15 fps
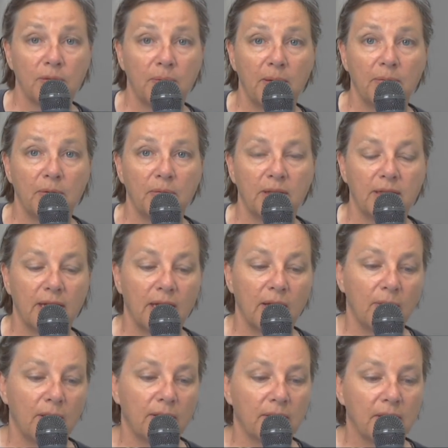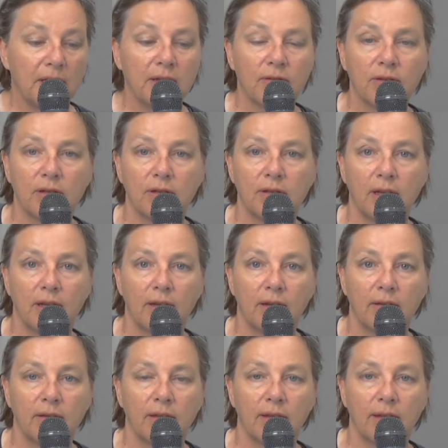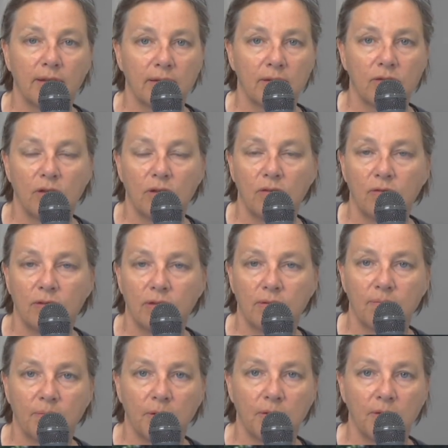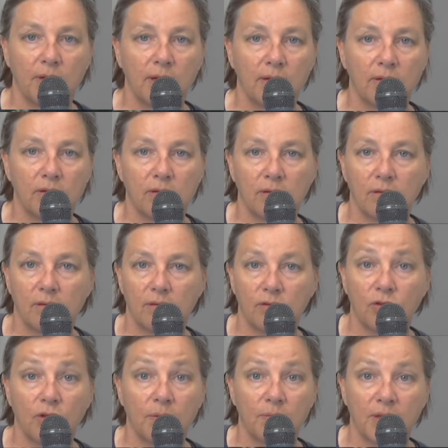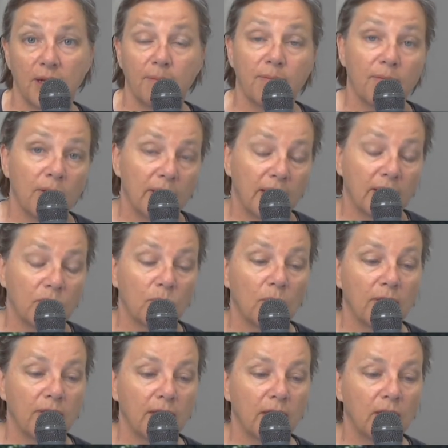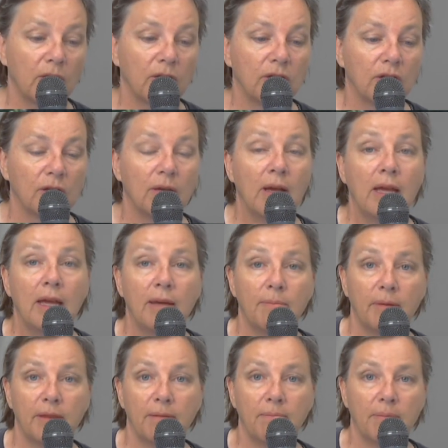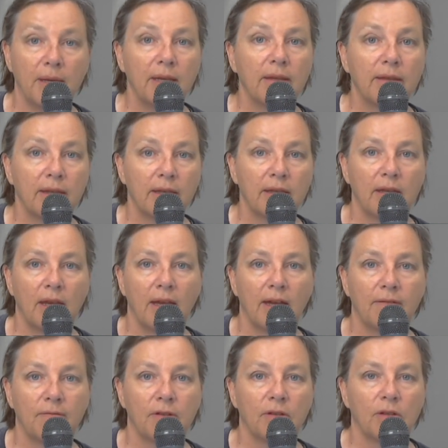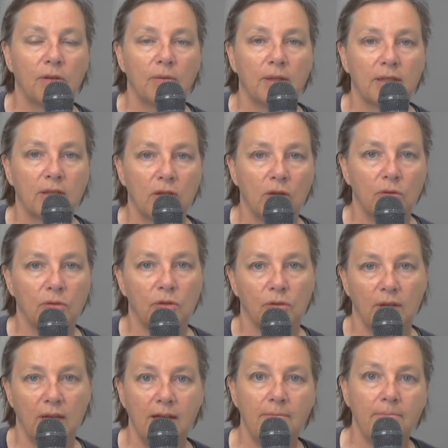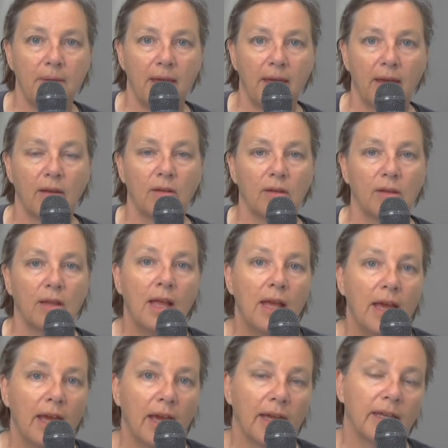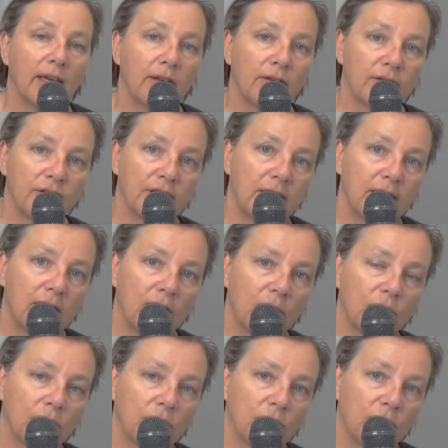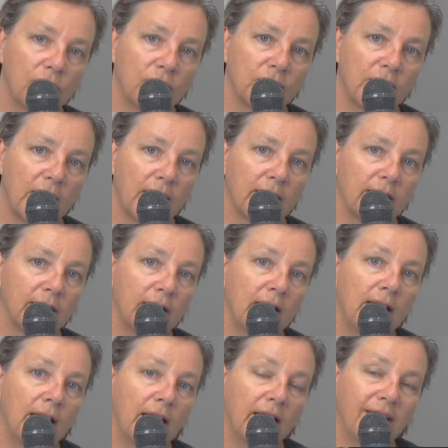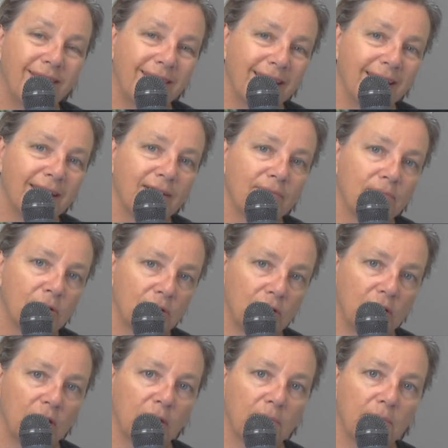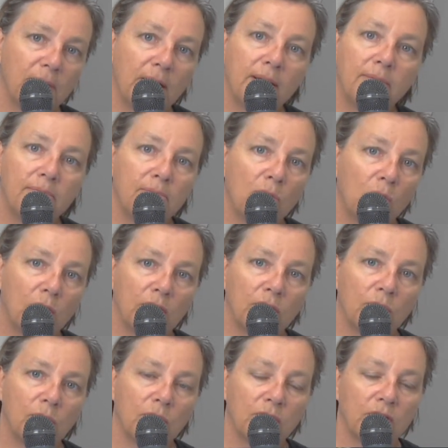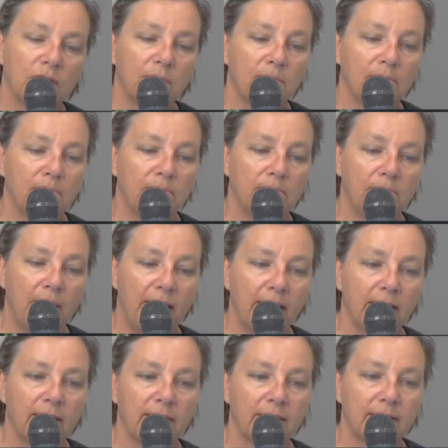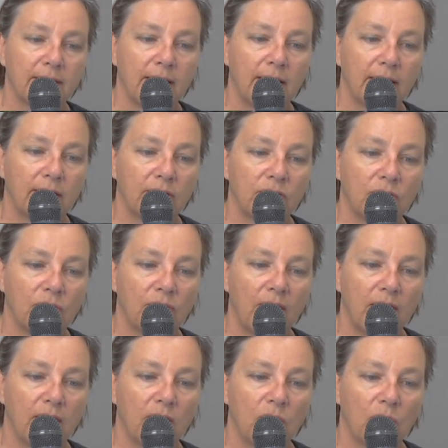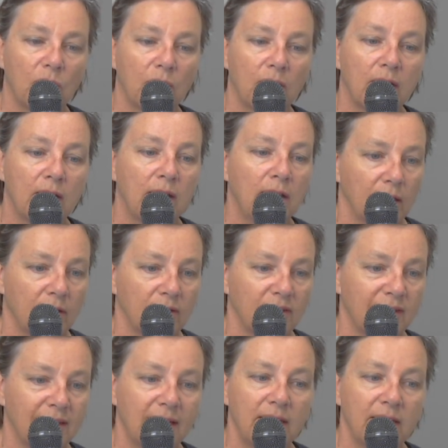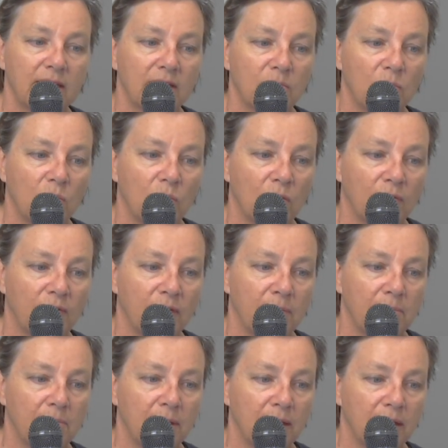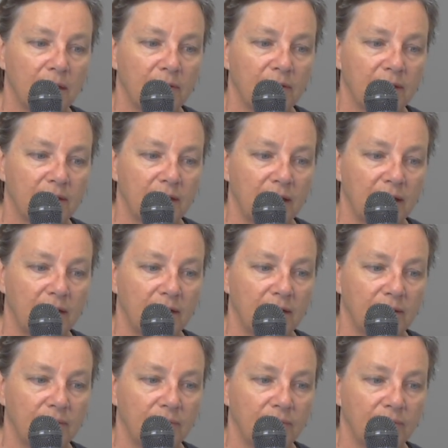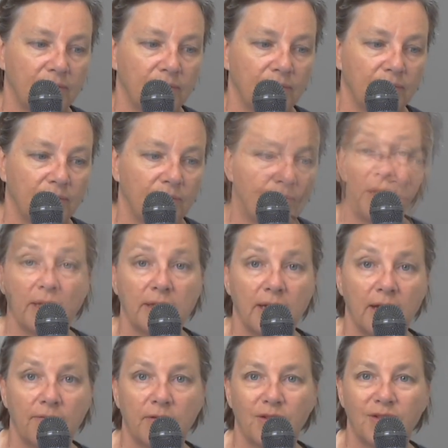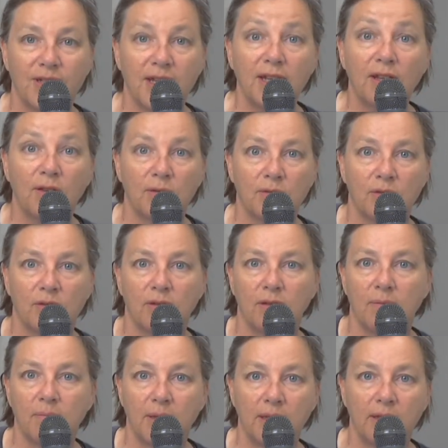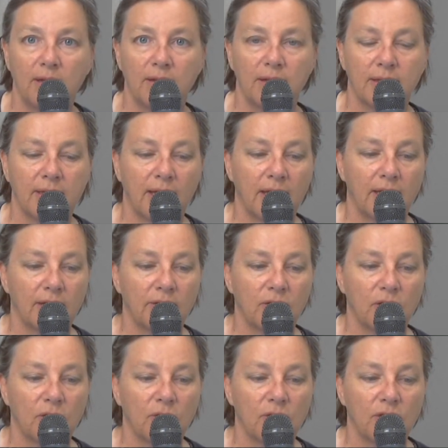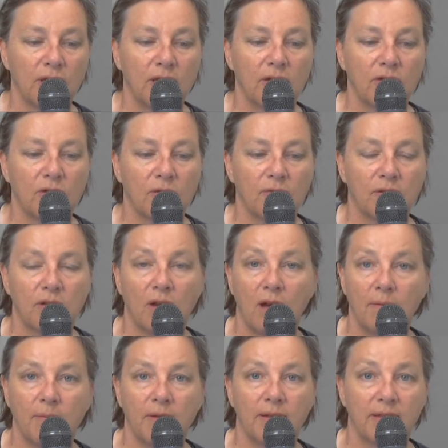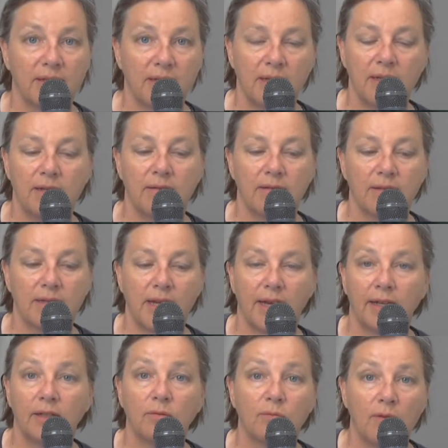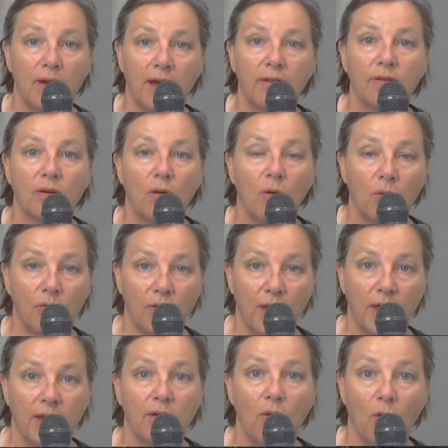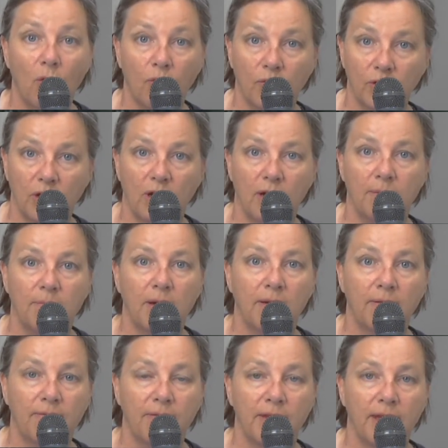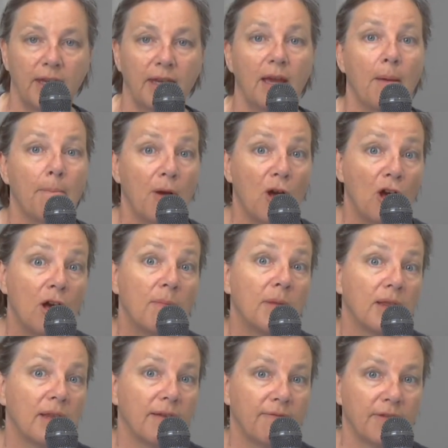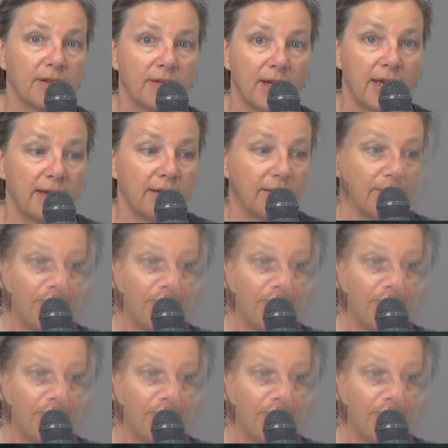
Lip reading: people would say, well, her heels aren't down, let's just put her stirrups up. Well, that's one thing you can do, but the big thing you have to do is close your hip angle and get her seat closer to the saddle. And think of pushing your bum more towards the back of the saddle so that your seat is more over the middle of the saddle. I'd like to have your seat closer to the middle of the saddle so your seat is over top of the seat of the saddle rather than over top of the pommel of the saddle.